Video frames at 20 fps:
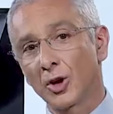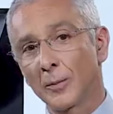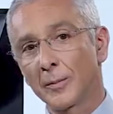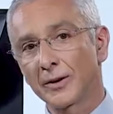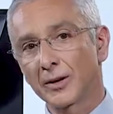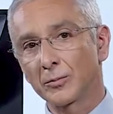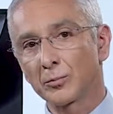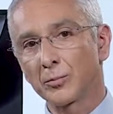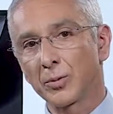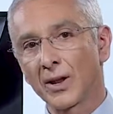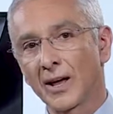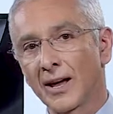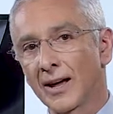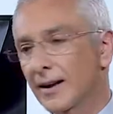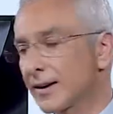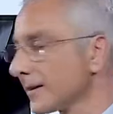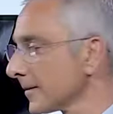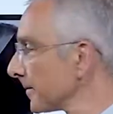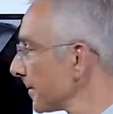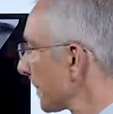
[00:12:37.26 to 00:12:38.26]
dominant
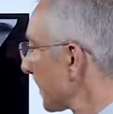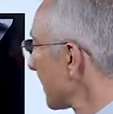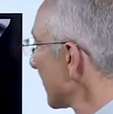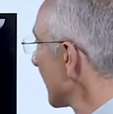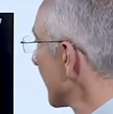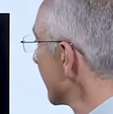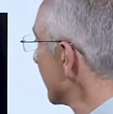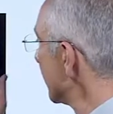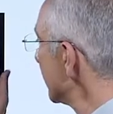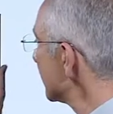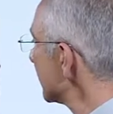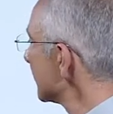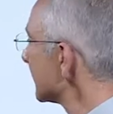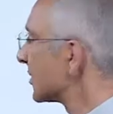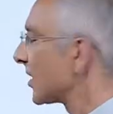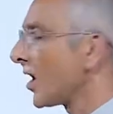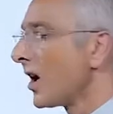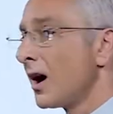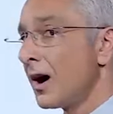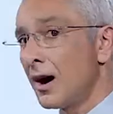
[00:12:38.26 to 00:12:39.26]
plaque. This is
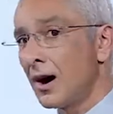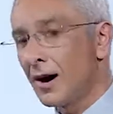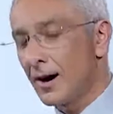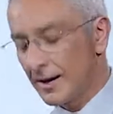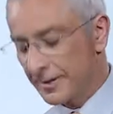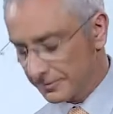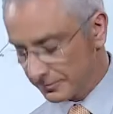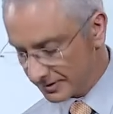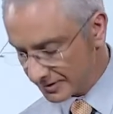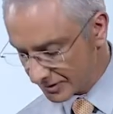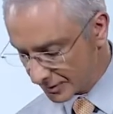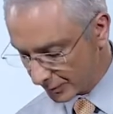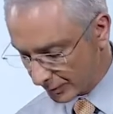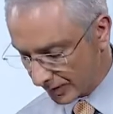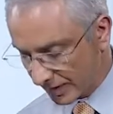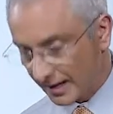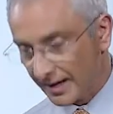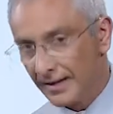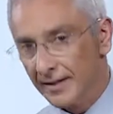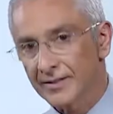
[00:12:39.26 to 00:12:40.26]
a high risk
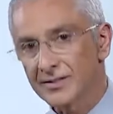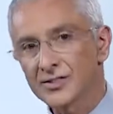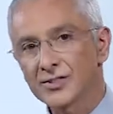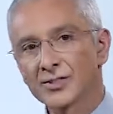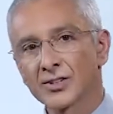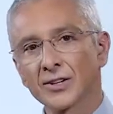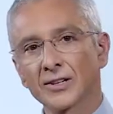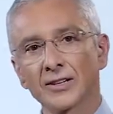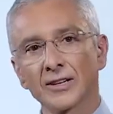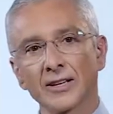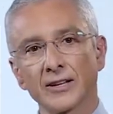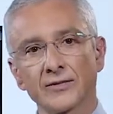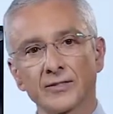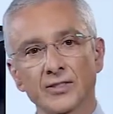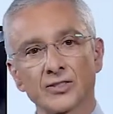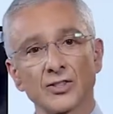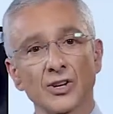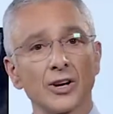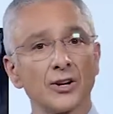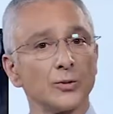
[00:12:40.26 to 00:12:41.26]
plaque, and certainly of
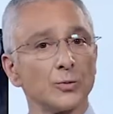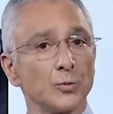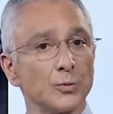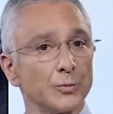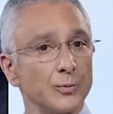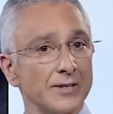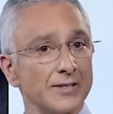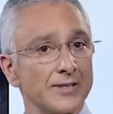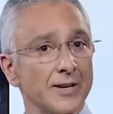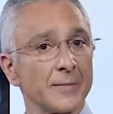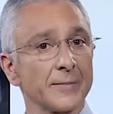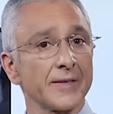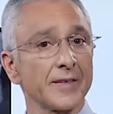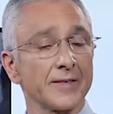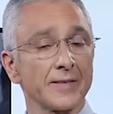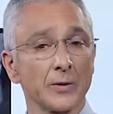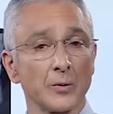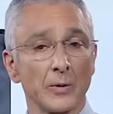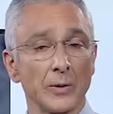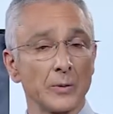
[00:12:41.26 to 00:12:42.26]
its own would be something
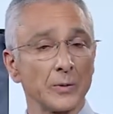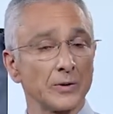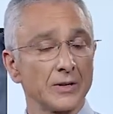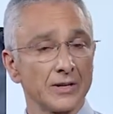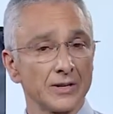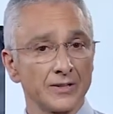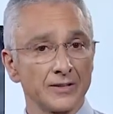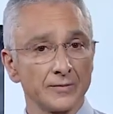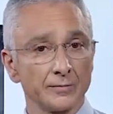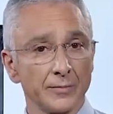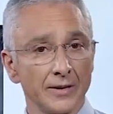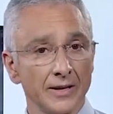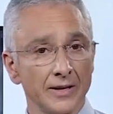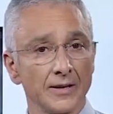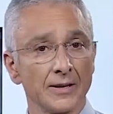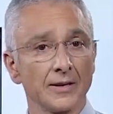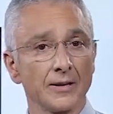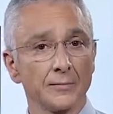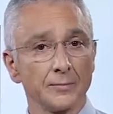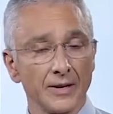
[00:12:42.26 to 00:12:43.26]
that we would
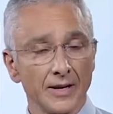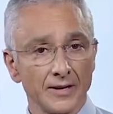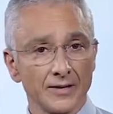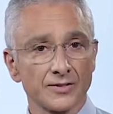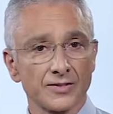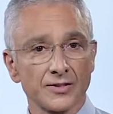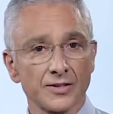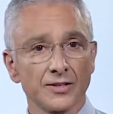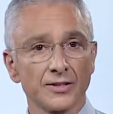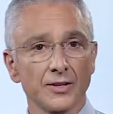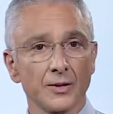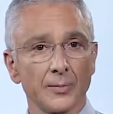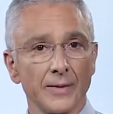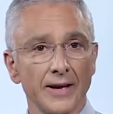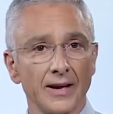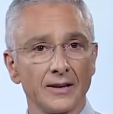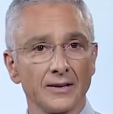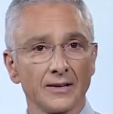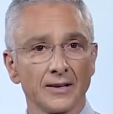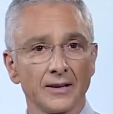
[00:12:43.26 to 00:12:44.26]
be concerned
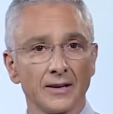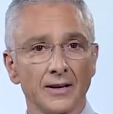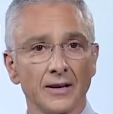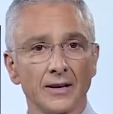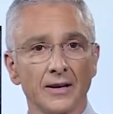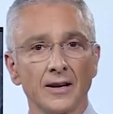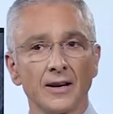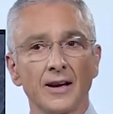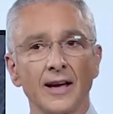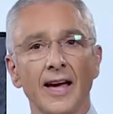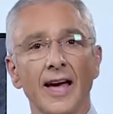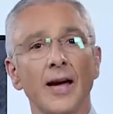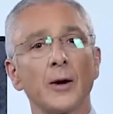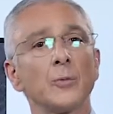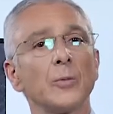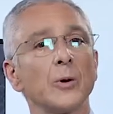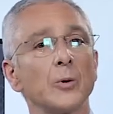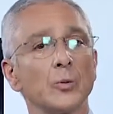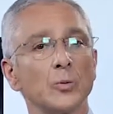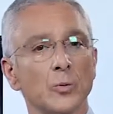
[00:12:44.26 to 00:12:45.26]
about.
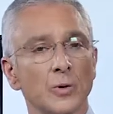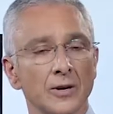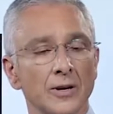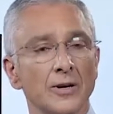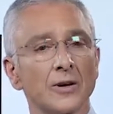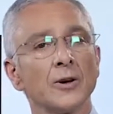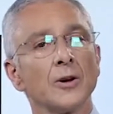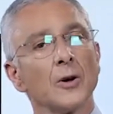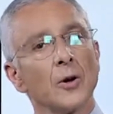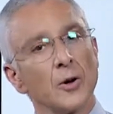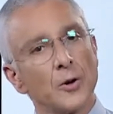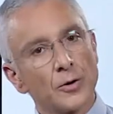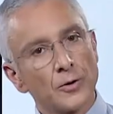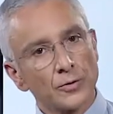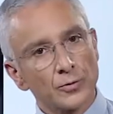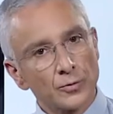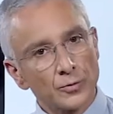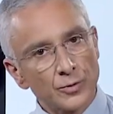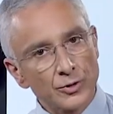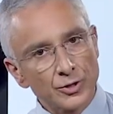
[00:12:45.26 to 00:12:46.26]
And we would want to
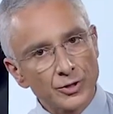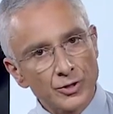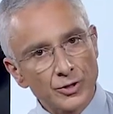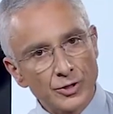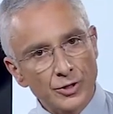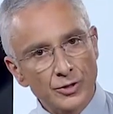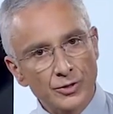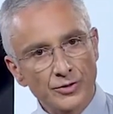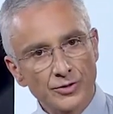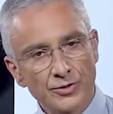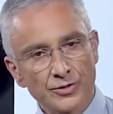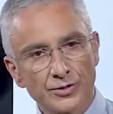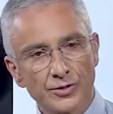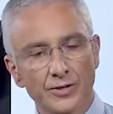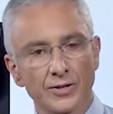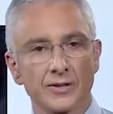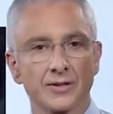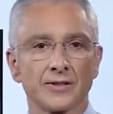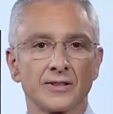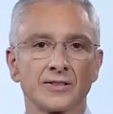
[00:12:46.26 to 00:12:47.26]
reduce
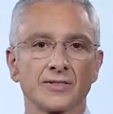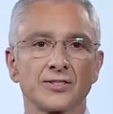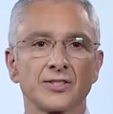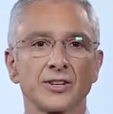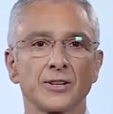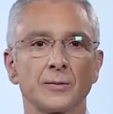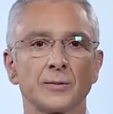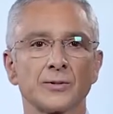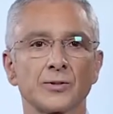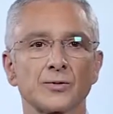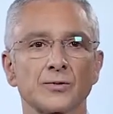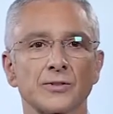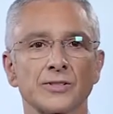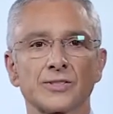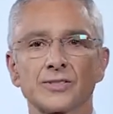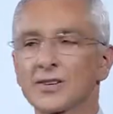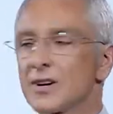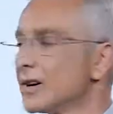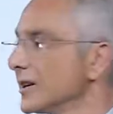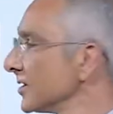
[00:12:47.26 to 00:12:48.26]
this gentleman's
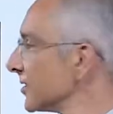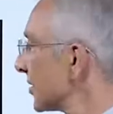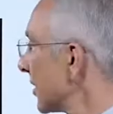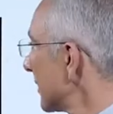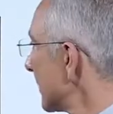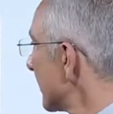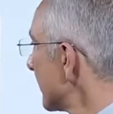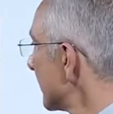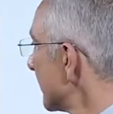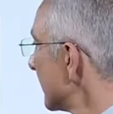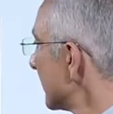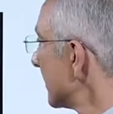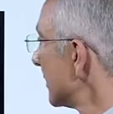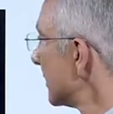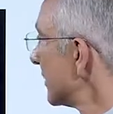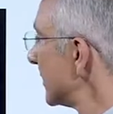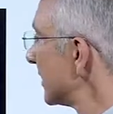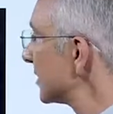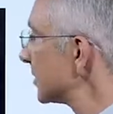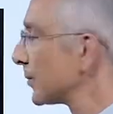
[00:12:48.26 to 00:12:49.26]
risk so that
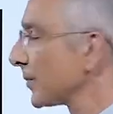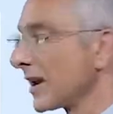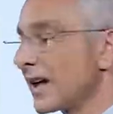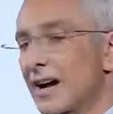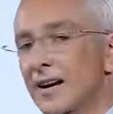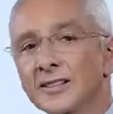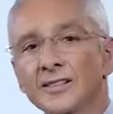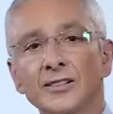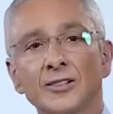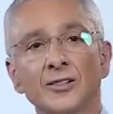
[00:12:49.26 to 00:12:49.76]
this plaque